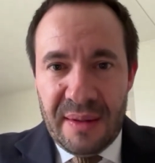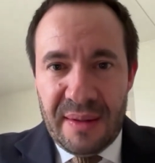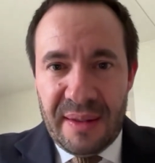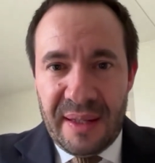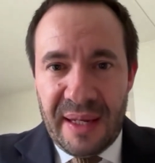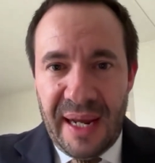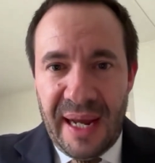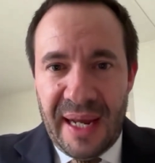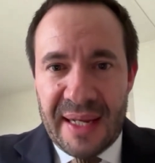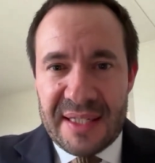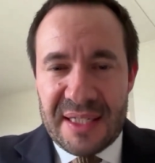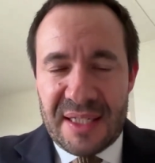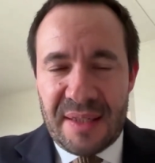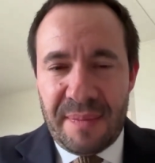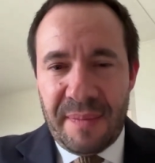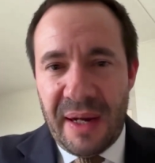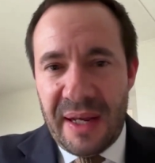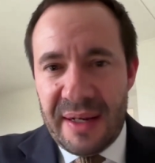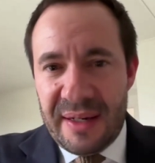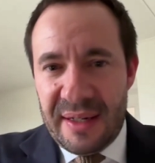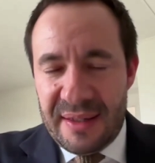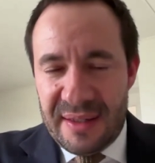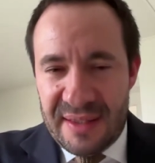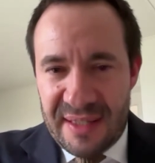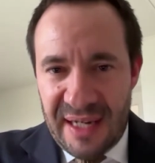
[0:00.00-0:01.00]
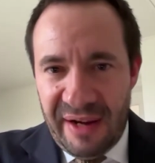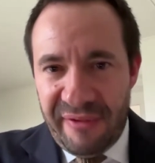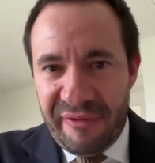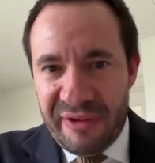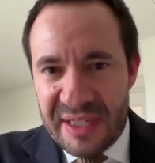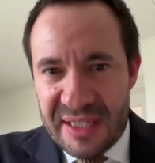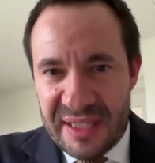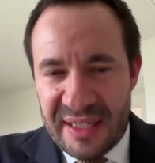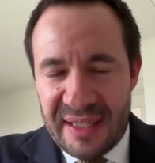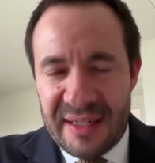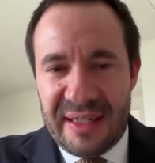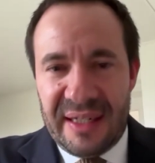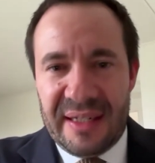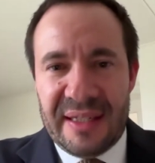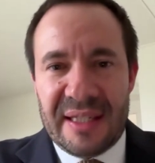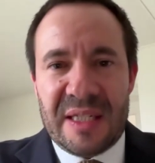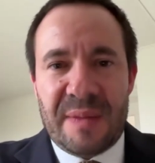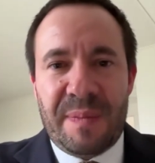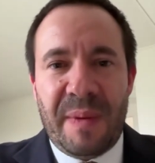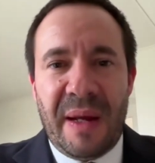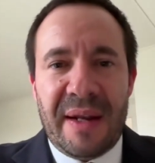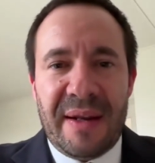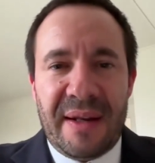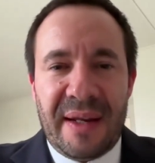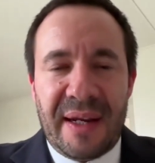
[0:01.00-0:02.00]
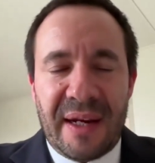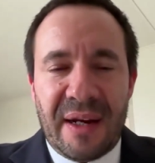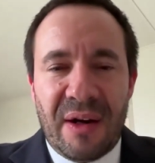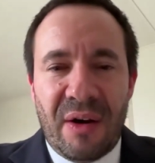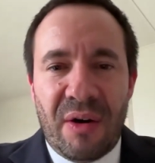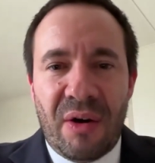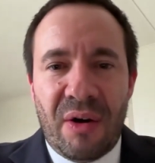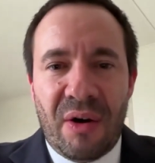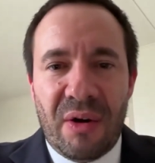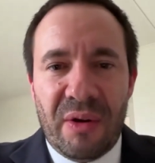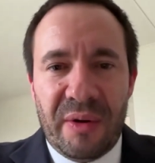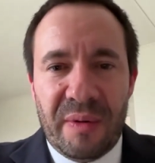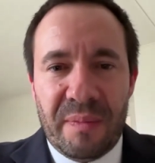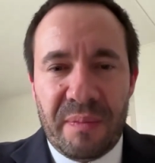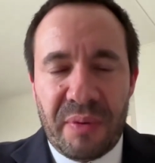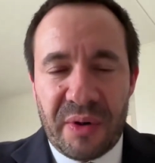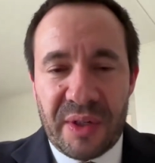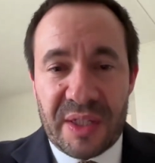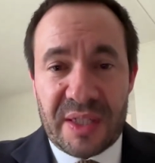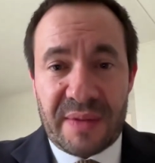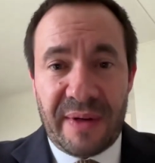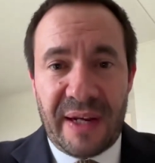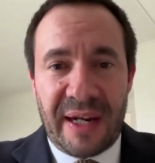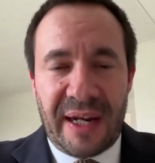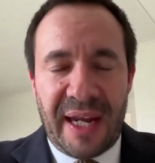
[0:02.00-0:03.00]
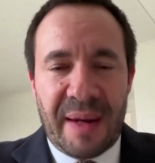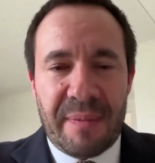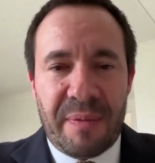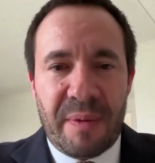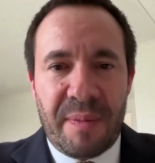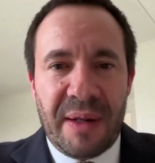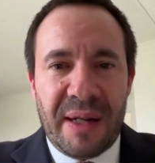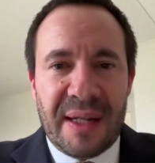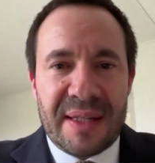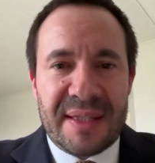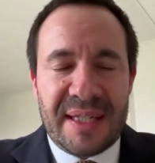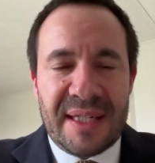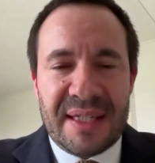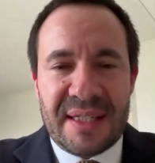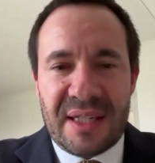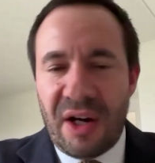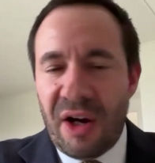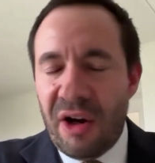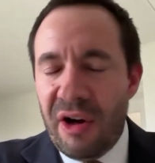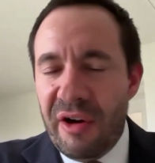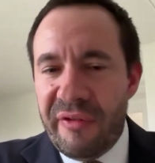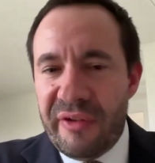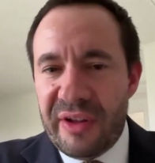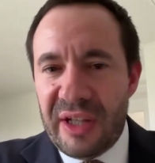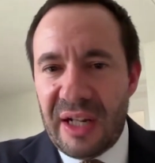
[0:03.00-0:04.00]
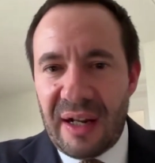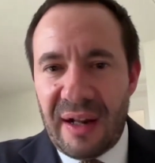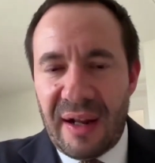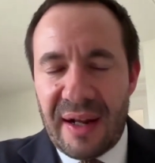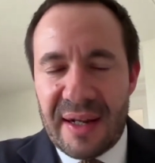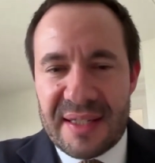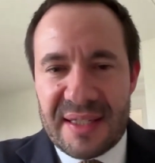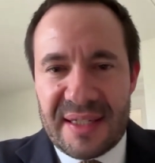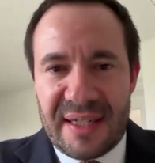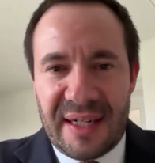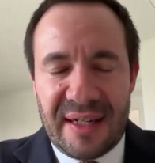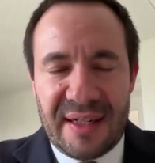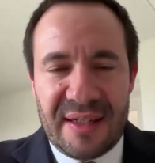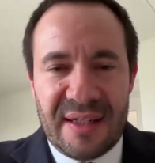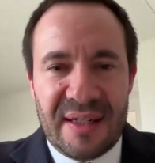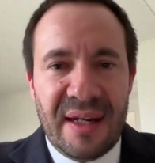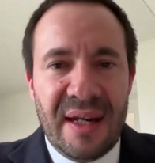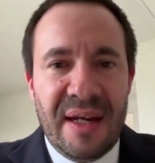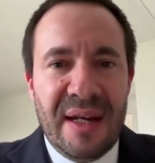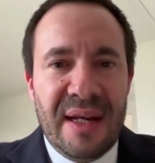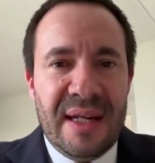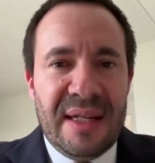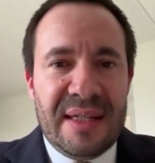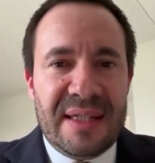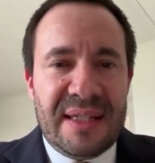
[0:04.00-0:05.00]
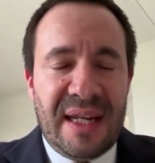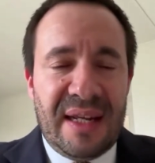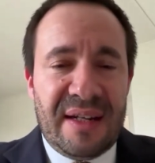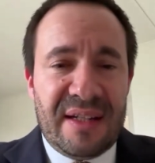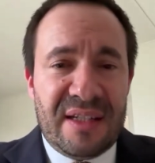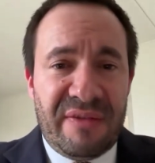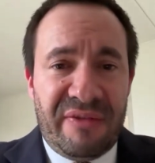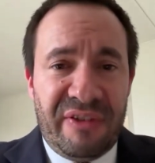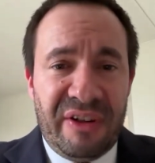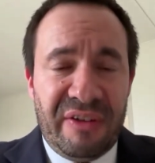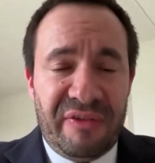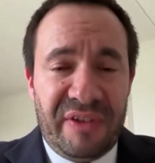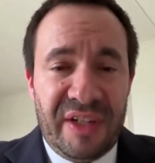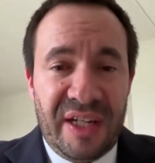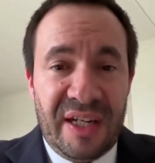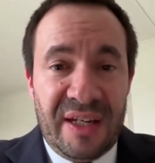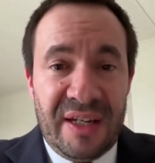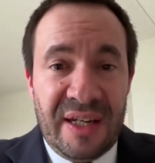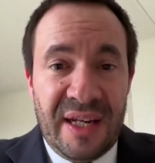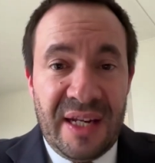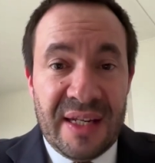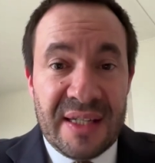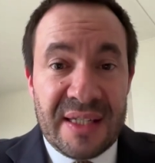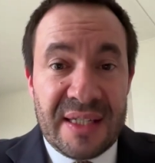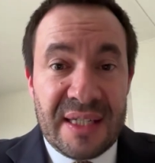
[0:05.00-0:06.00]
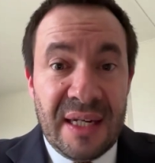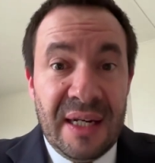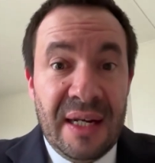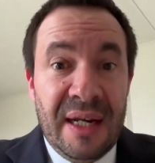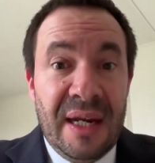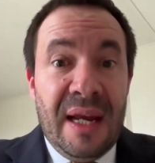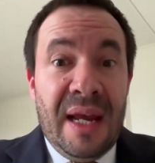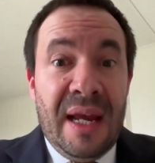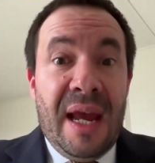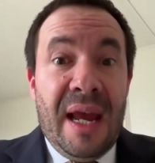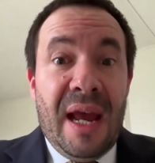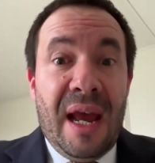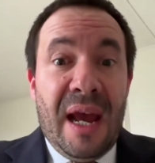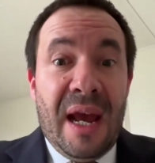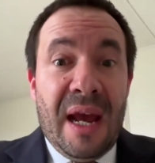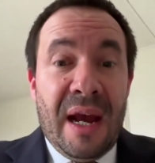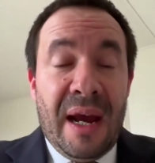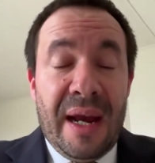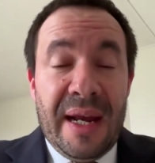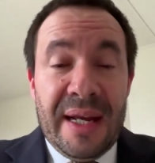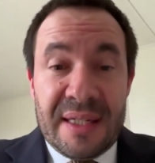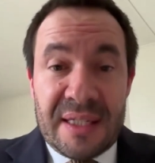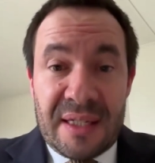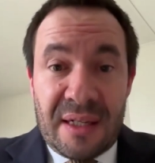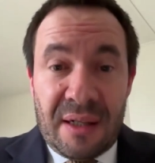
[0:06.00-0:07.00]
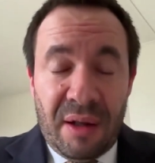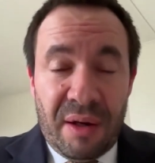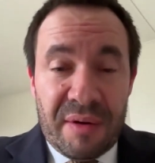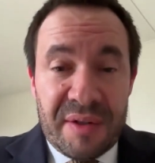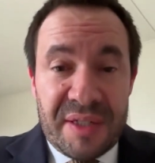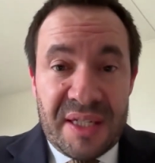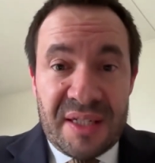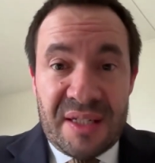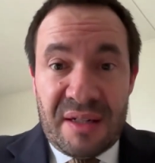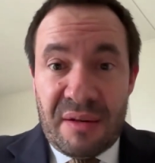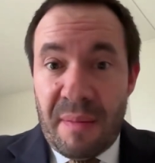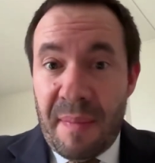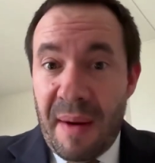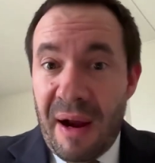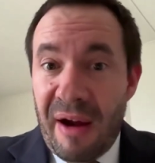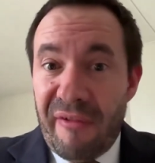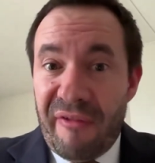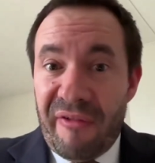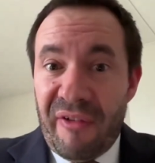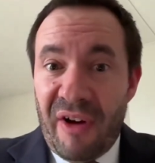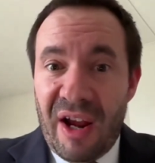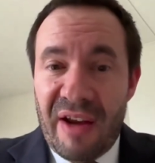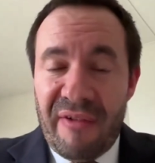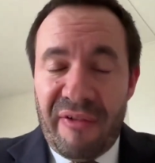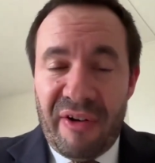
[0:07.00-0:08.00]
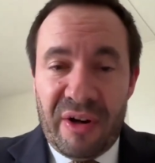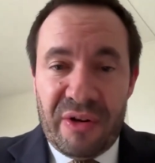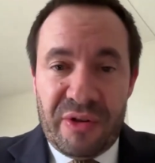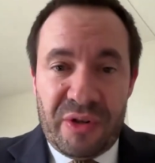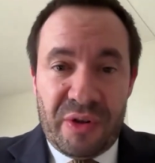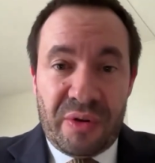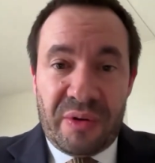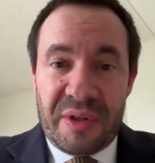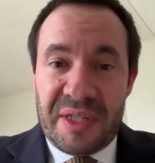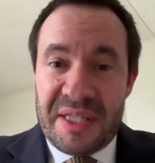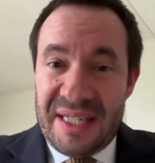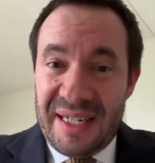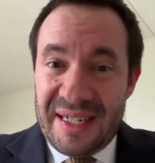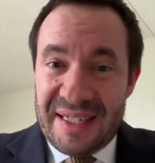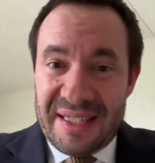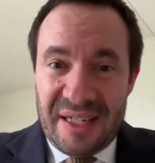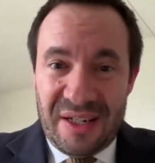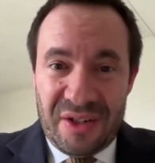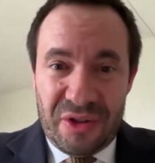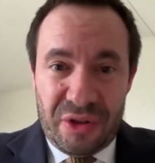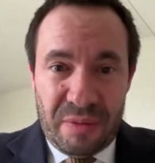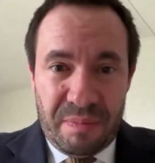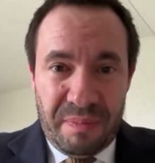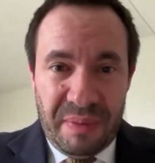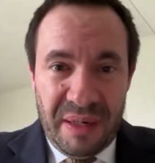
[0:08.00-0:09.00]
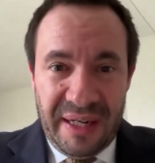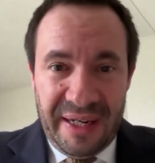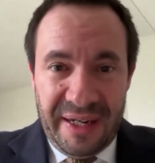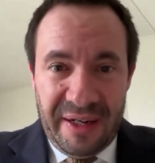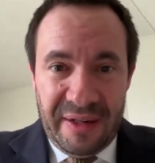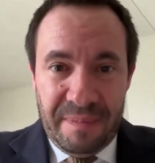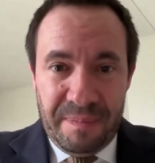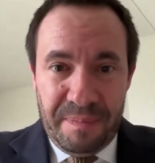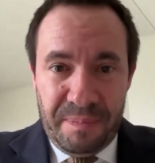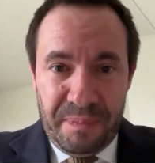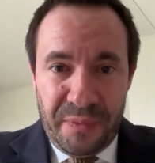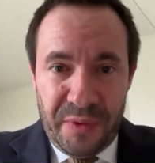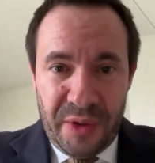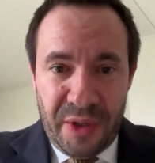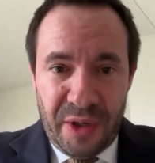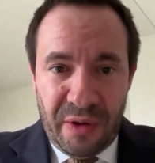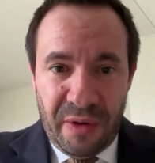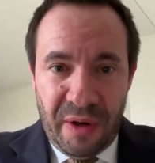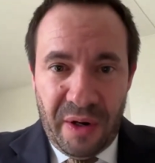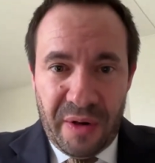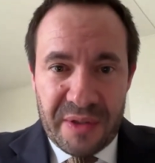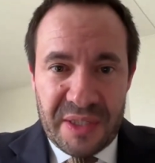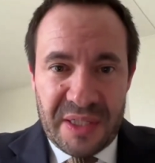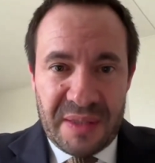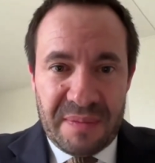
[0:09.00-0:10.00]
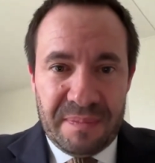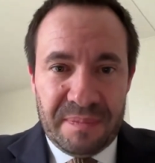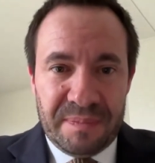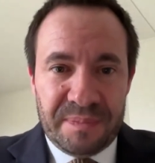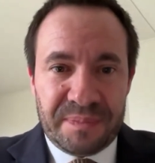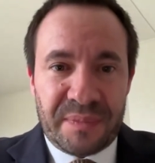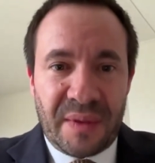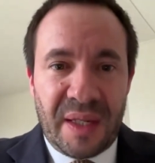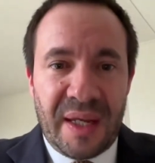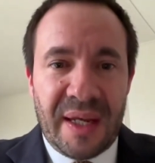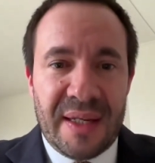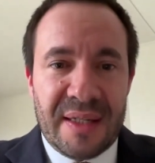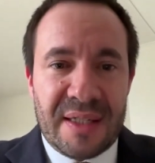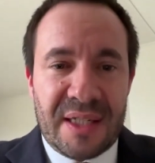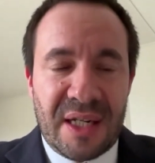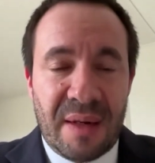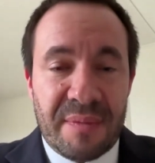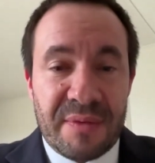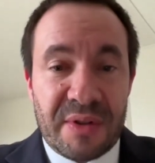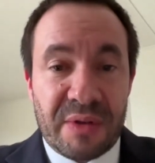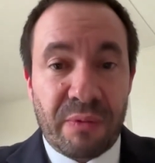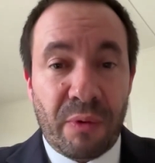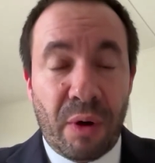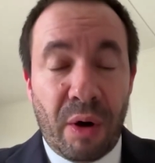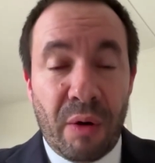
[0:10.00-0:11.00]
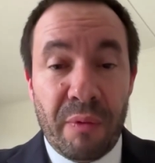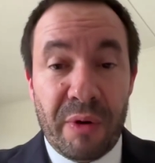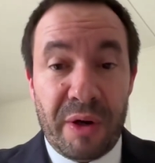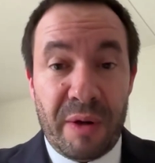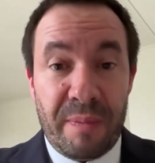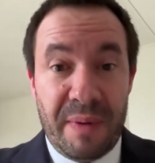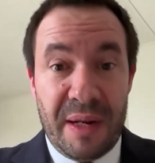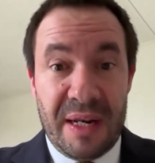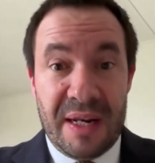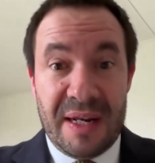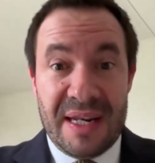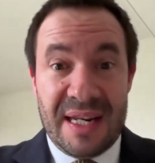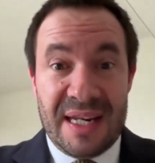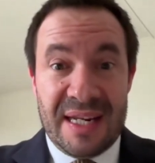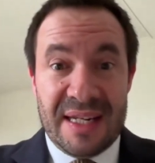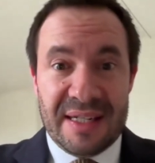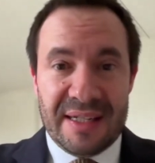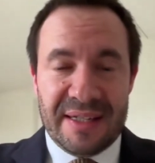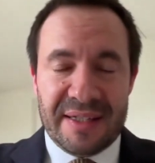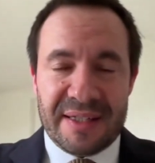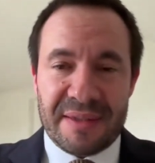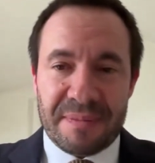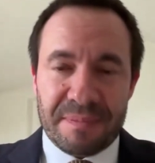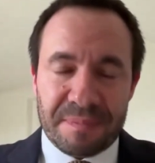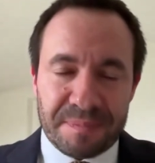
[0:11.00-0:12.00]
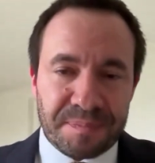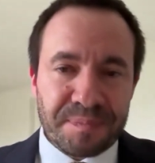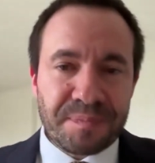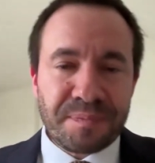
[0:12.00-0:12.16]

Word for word: The estimated deficit in spending on Bundeswehr capabilities over the last ten to fifteen years uh, is closer to about five hundred or six hundred billion euros in terms of what would have been needed.